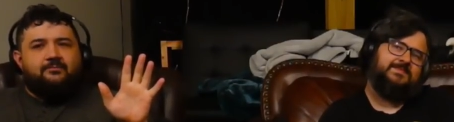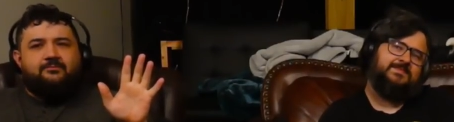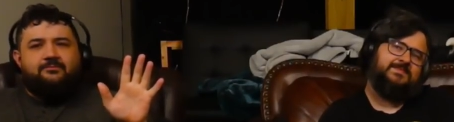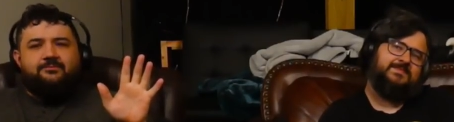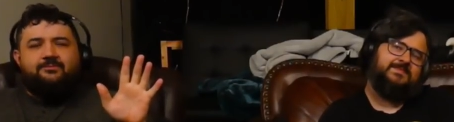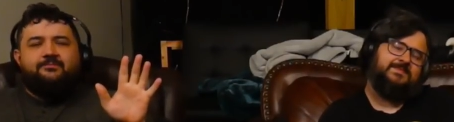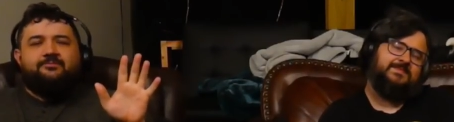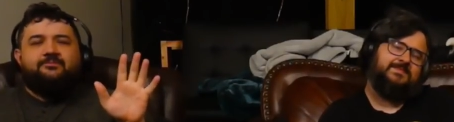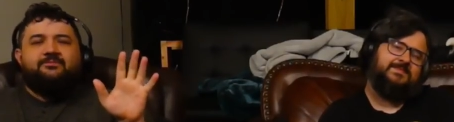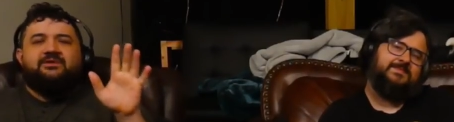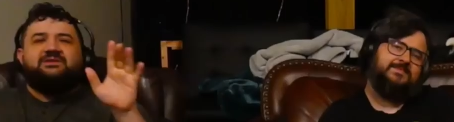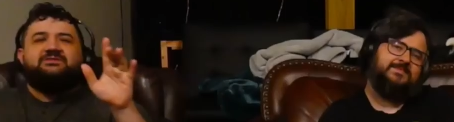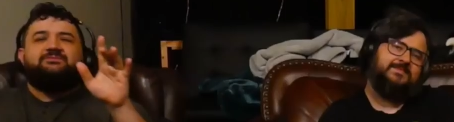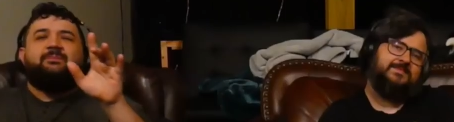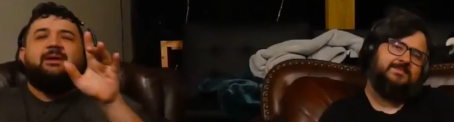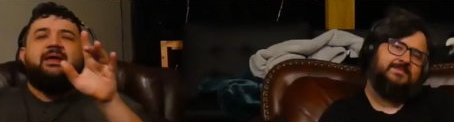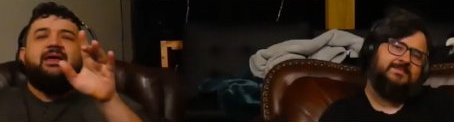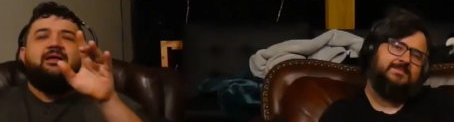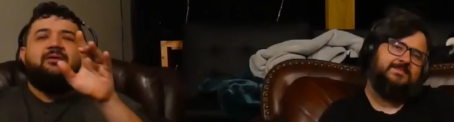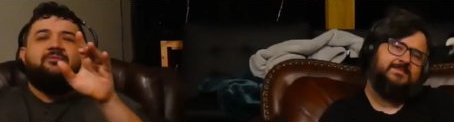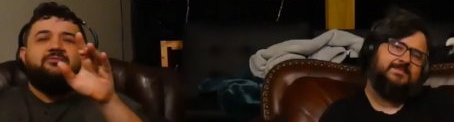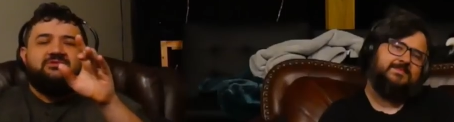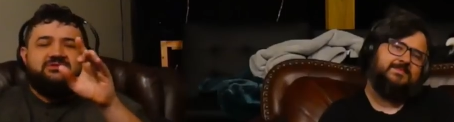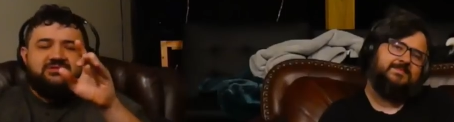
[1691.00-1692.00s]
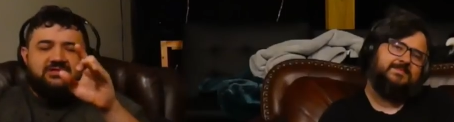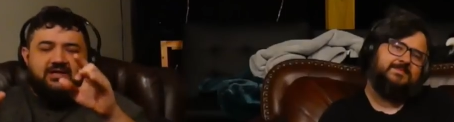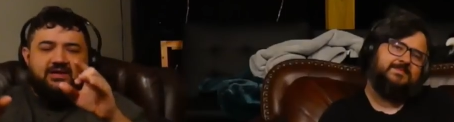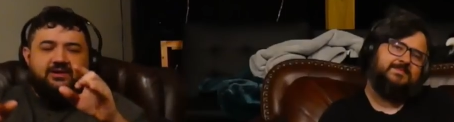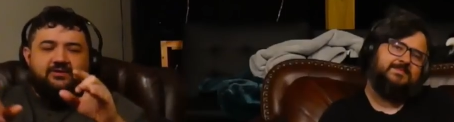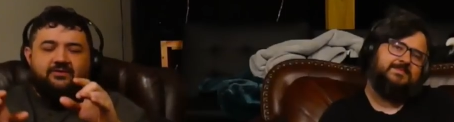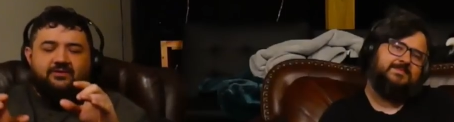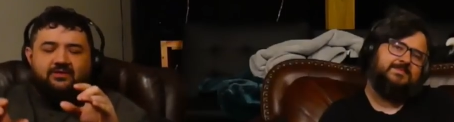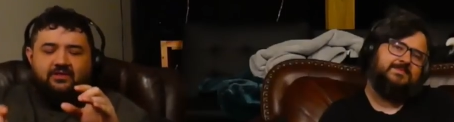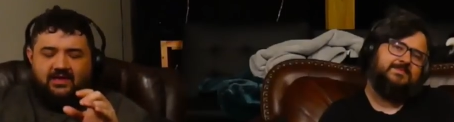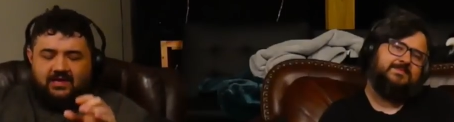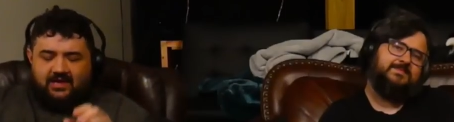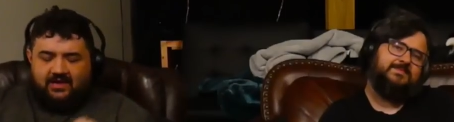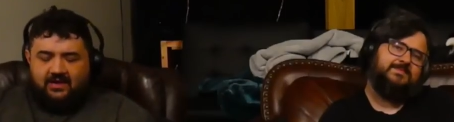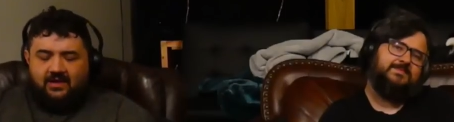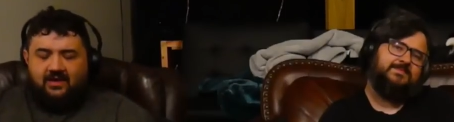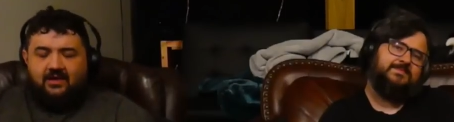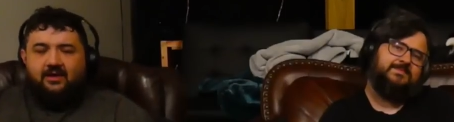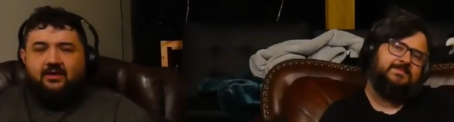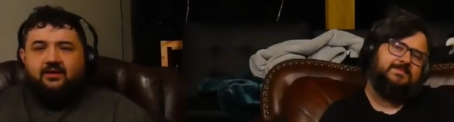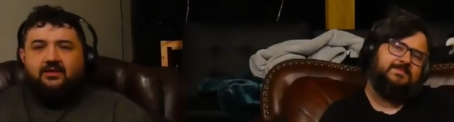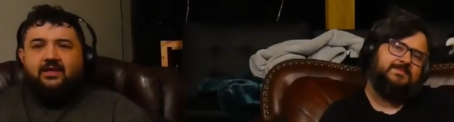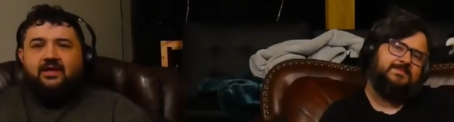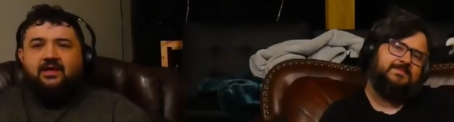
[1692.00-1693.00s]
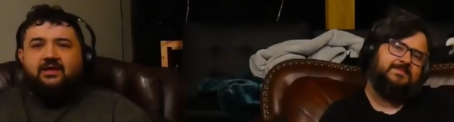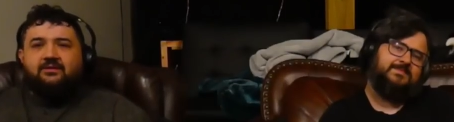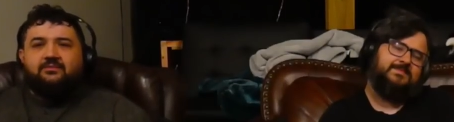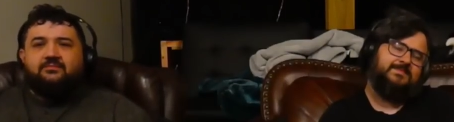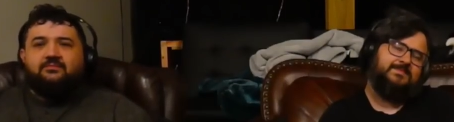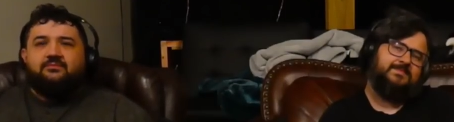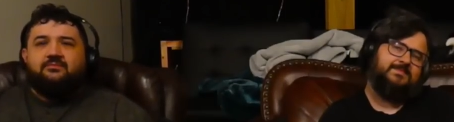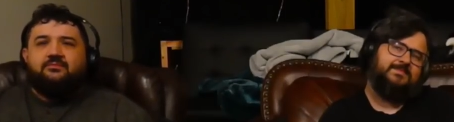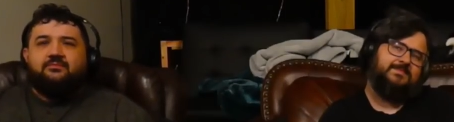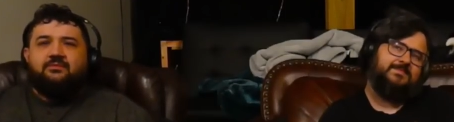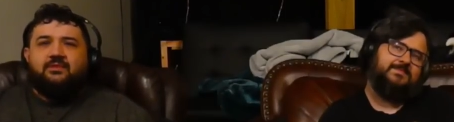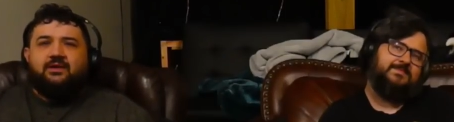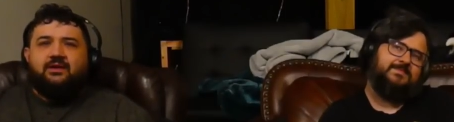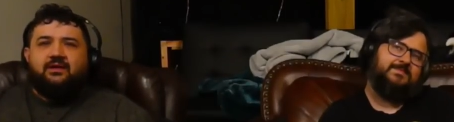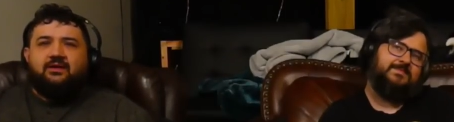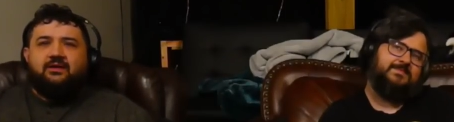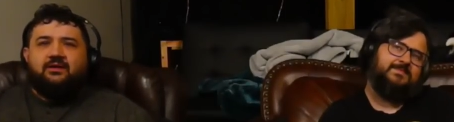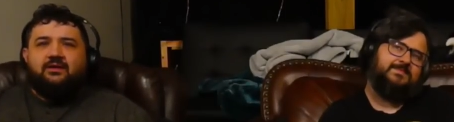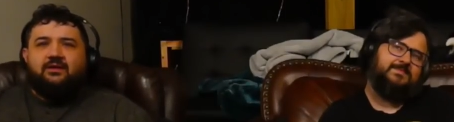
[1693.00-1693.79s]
Speaker 1: this man was literally like like